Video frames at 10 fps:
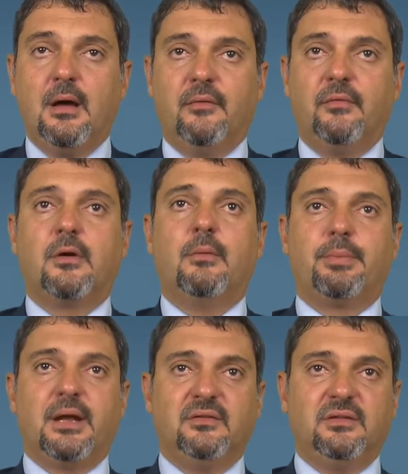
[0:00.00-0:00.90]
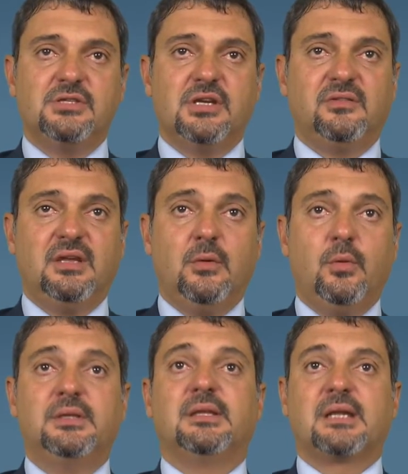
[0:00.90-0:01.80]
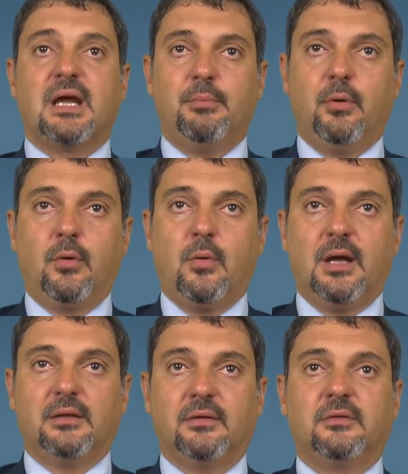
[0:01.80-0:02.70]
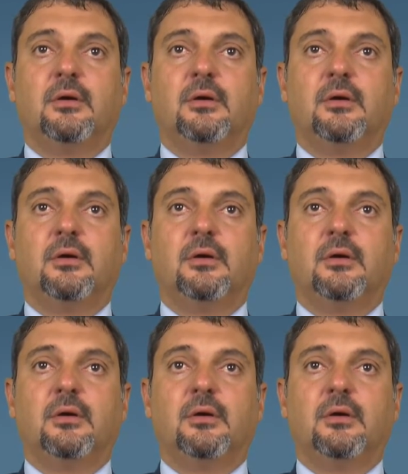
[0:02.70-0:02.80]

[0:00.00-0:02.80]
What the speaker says: of comprehensive GC with the triple quad.